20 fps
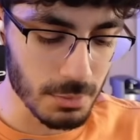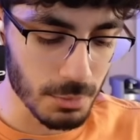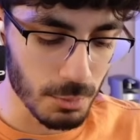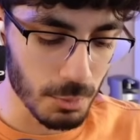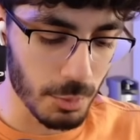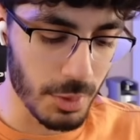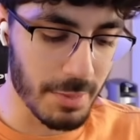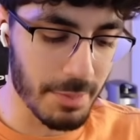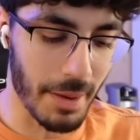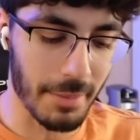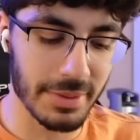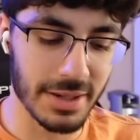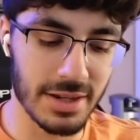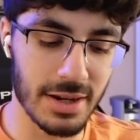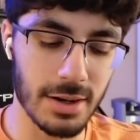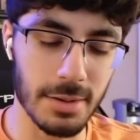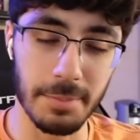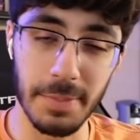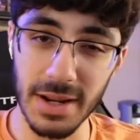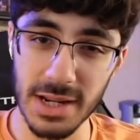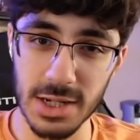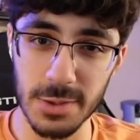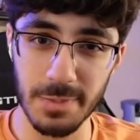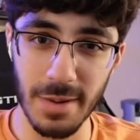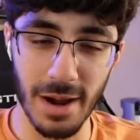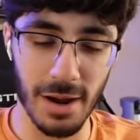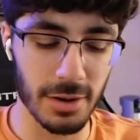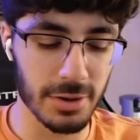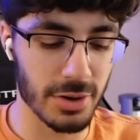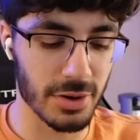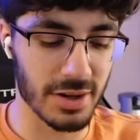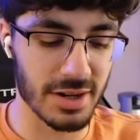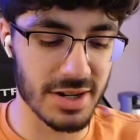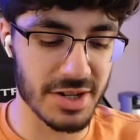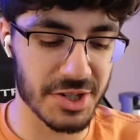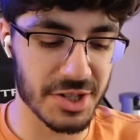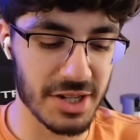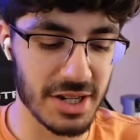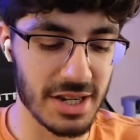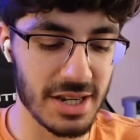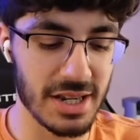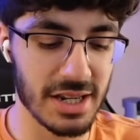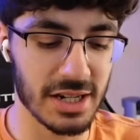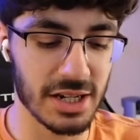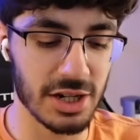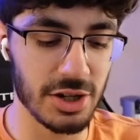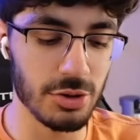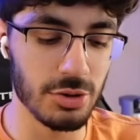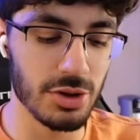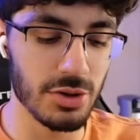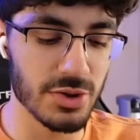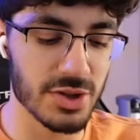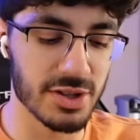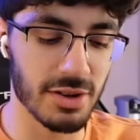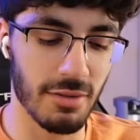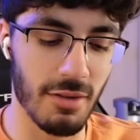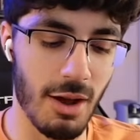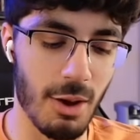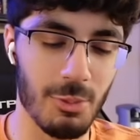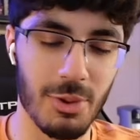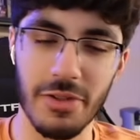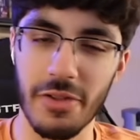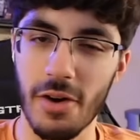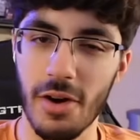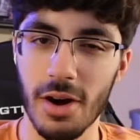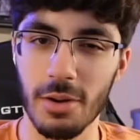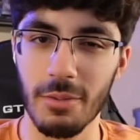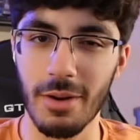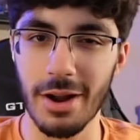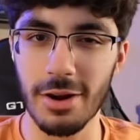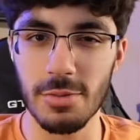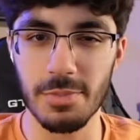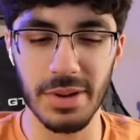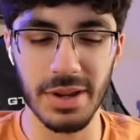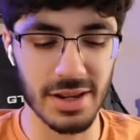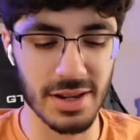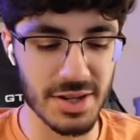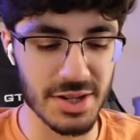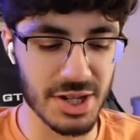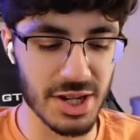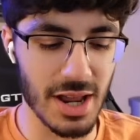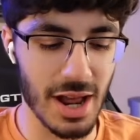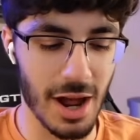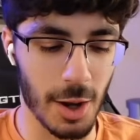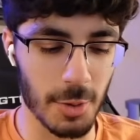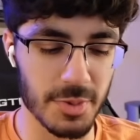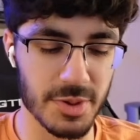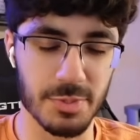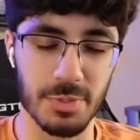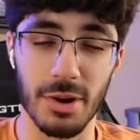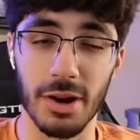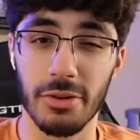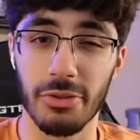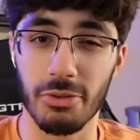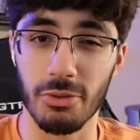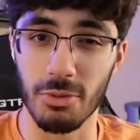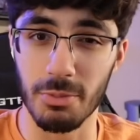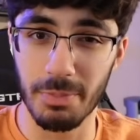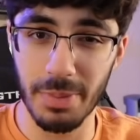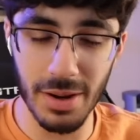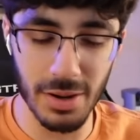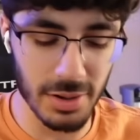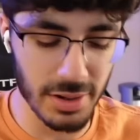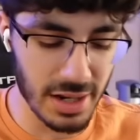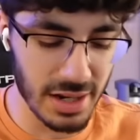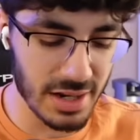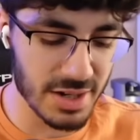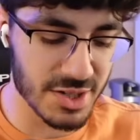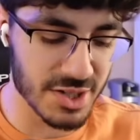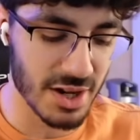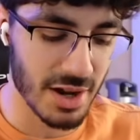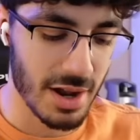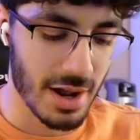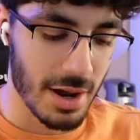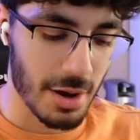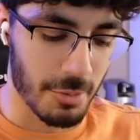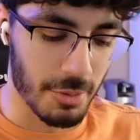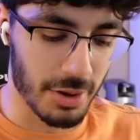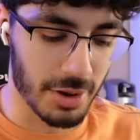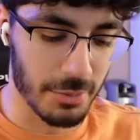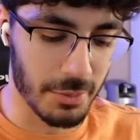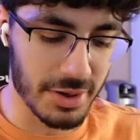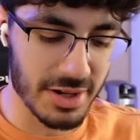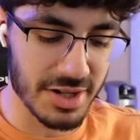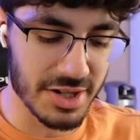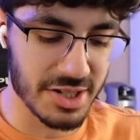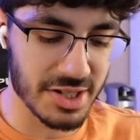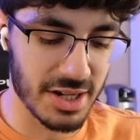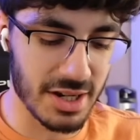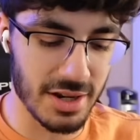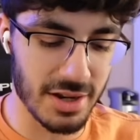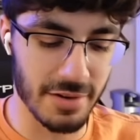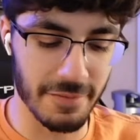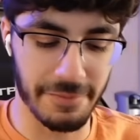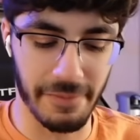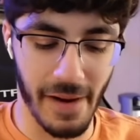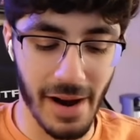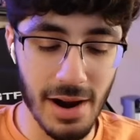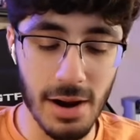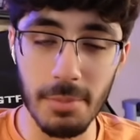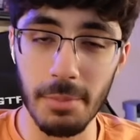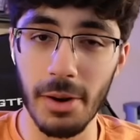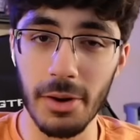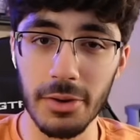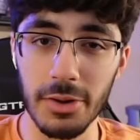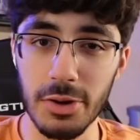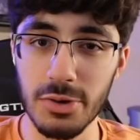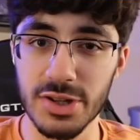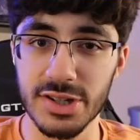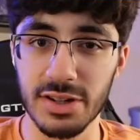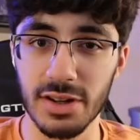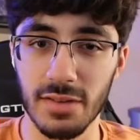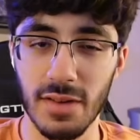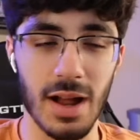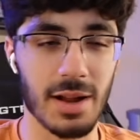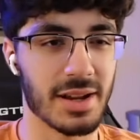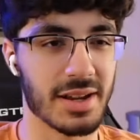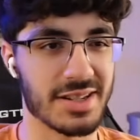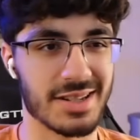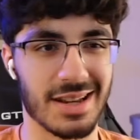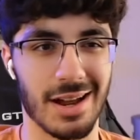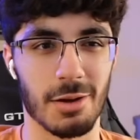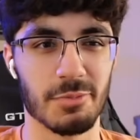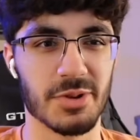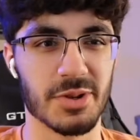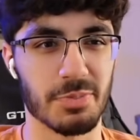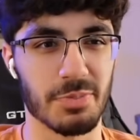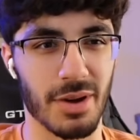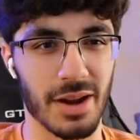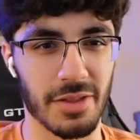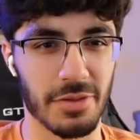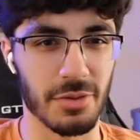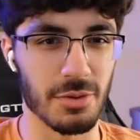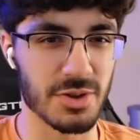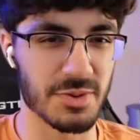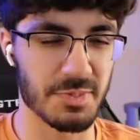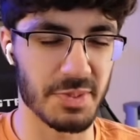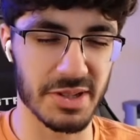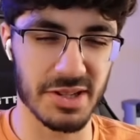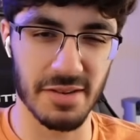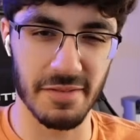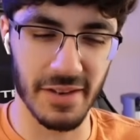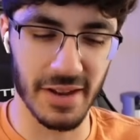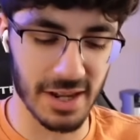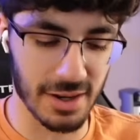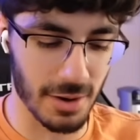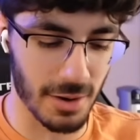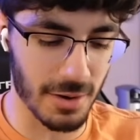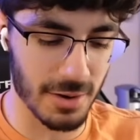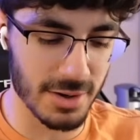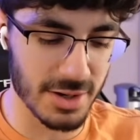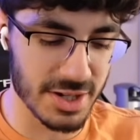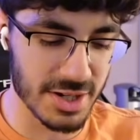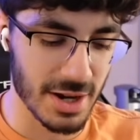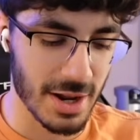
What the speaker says: we probably need a big spell. You're going to see EQ used a lot with Hog Rider because it helps break through buildings. We're going to see Fireball used a lot because it helps break through specific cards.